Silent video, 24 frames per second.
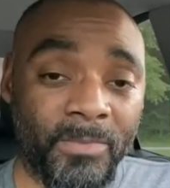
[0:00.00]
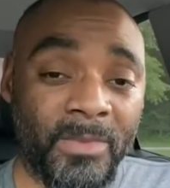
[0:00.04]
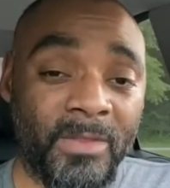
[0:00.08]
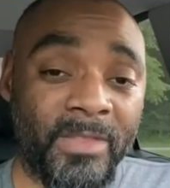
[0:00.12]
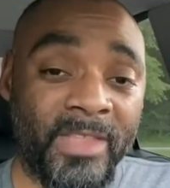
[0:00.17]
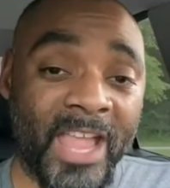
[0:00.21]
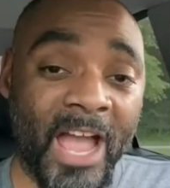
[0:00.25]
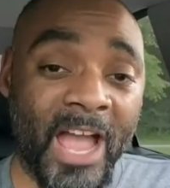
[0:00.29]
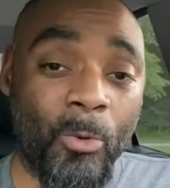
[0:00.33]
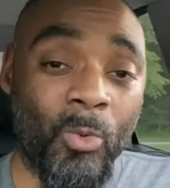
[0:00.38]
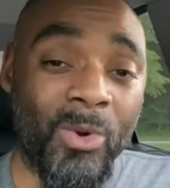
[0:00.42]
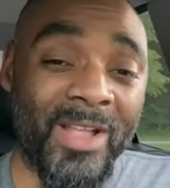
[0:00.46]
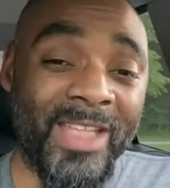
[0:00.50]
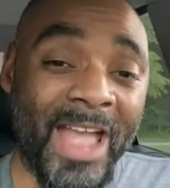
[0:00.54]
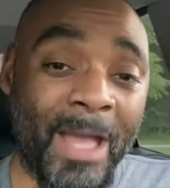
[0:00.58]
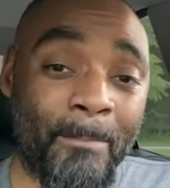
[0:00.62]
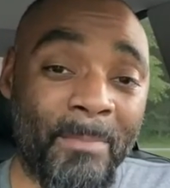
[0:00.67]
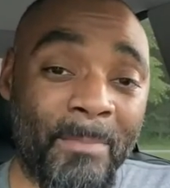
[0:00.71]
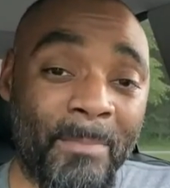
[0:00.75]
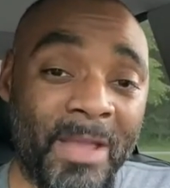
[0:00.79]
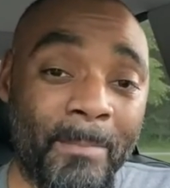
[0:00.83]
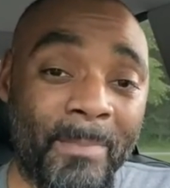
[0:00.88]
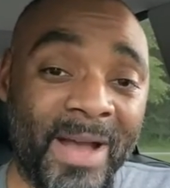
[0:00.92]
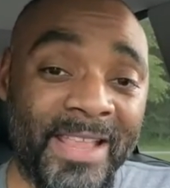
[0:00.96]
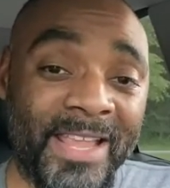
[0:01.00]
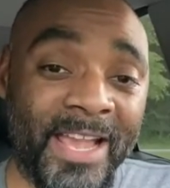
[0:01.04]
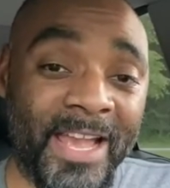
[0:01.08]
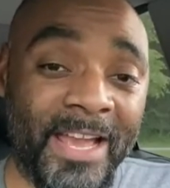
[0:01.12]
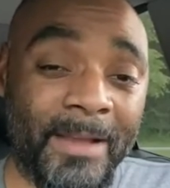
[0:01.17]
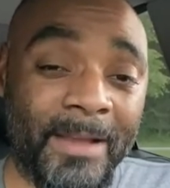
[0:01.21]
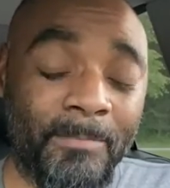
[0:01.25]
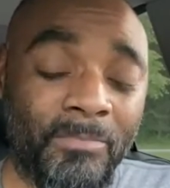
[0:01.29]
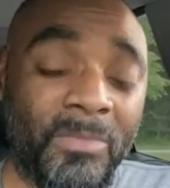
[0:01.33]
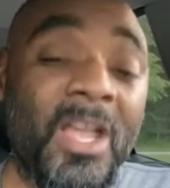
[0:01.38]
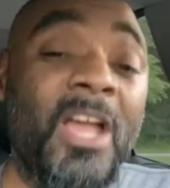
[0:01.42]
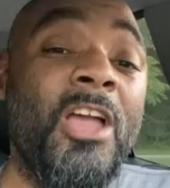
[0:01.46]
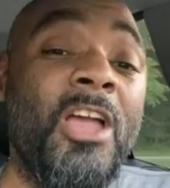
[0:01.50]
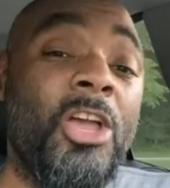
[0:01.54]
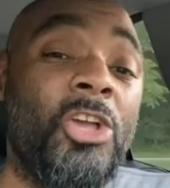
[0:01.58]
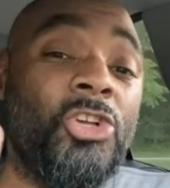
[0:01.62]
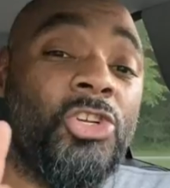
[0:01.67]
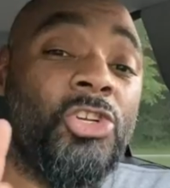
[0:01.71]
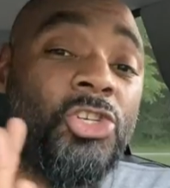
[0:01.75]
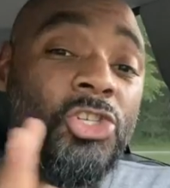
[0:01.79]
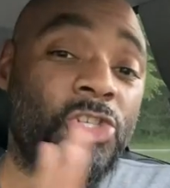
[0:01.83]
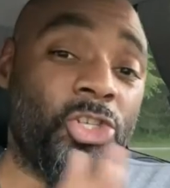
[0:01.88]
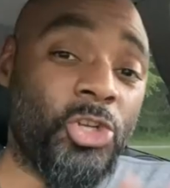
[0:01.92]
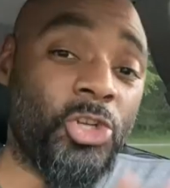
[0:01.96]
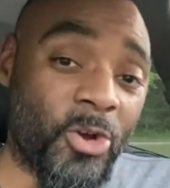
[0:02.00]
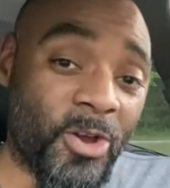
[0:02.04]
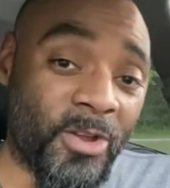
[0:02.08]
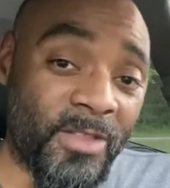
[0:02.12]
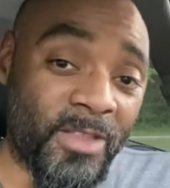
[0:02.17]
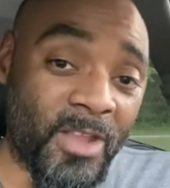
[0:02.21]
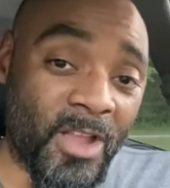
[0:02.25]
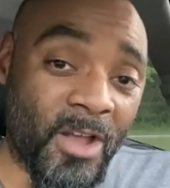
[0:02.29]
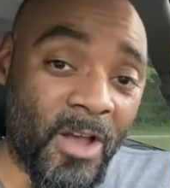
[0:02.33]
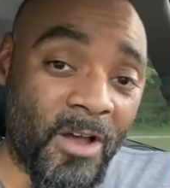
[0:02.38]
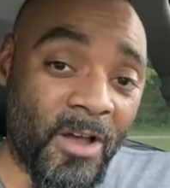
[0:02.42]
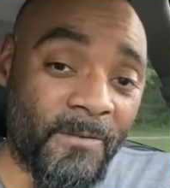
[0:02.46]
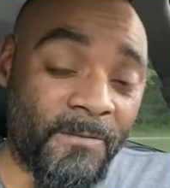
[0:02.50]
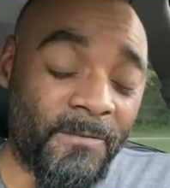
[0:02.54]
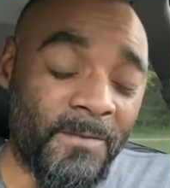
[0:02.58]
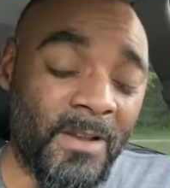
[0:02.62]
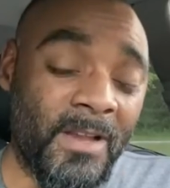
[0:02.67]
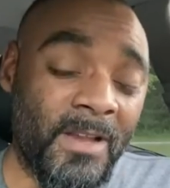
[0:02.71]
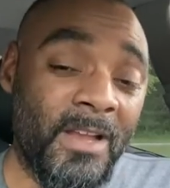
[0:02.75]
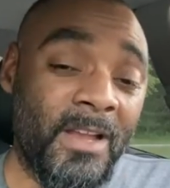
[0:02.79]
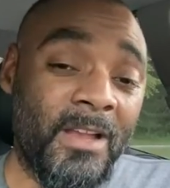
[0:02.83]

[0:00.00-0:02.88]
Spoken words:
Now, what I mean by that, sure enough,